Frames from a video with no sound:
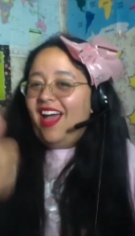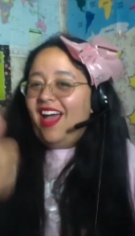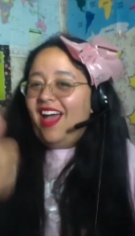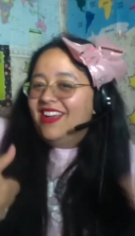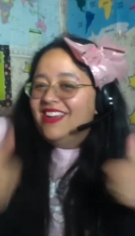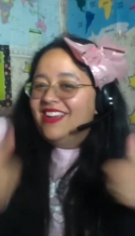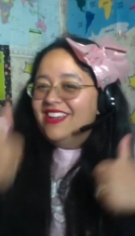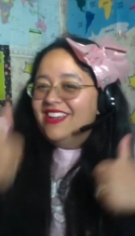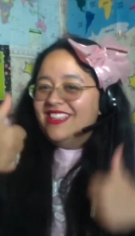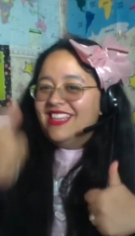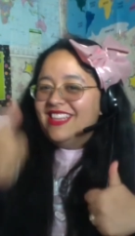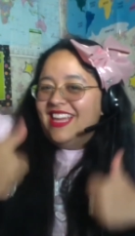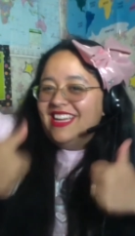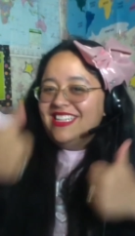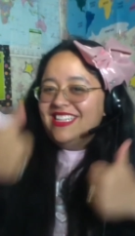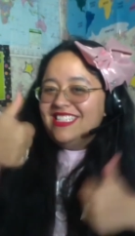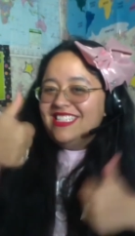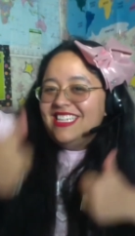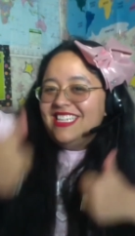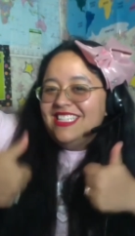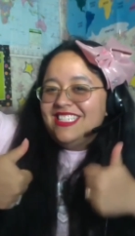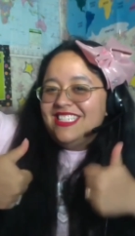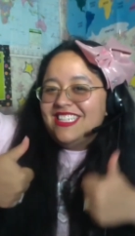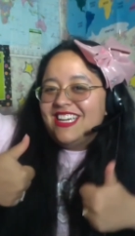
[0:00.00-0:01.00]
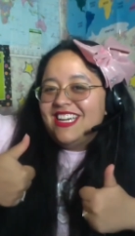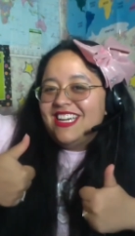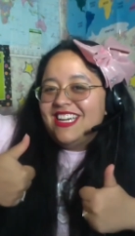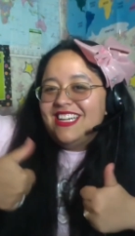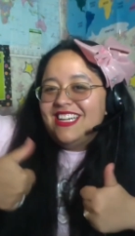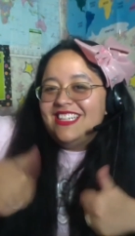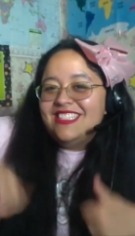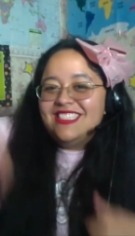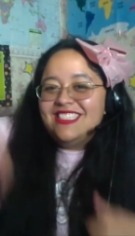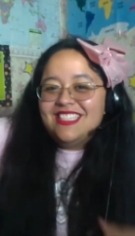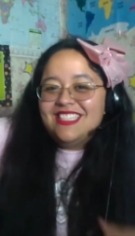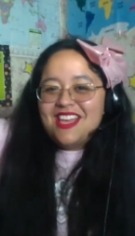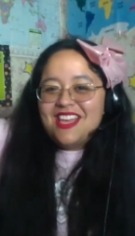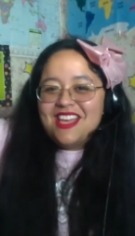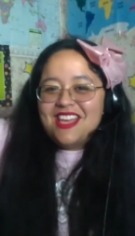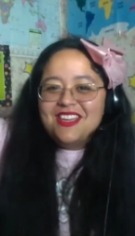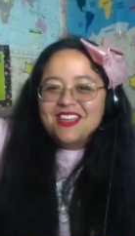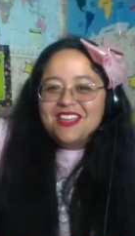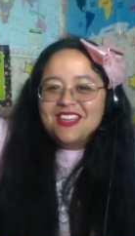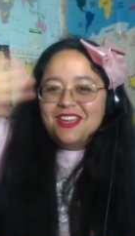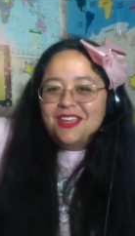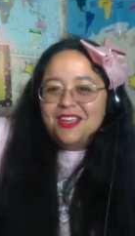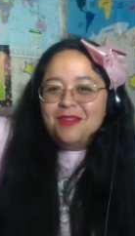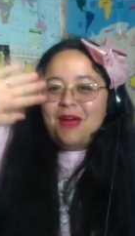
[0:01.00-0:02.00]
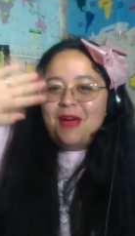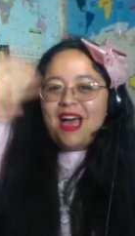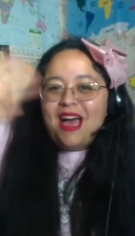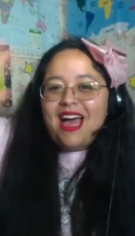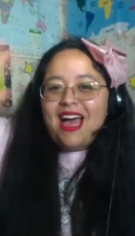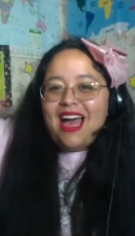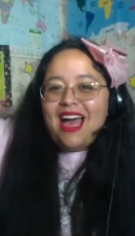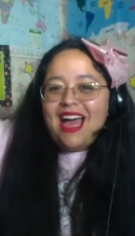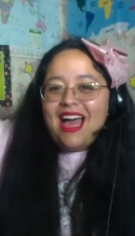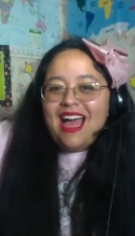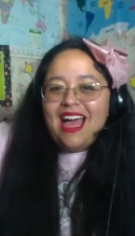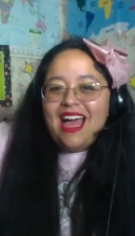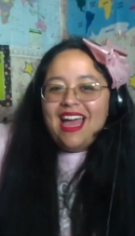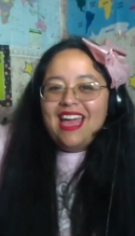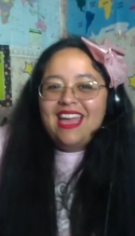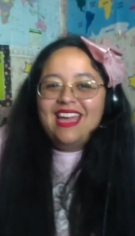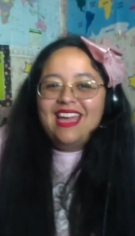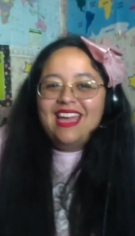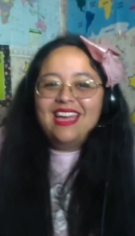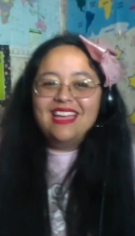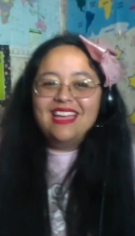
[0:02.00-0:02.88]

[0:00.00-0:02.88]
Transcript: Good luck, teachers. Goodbye.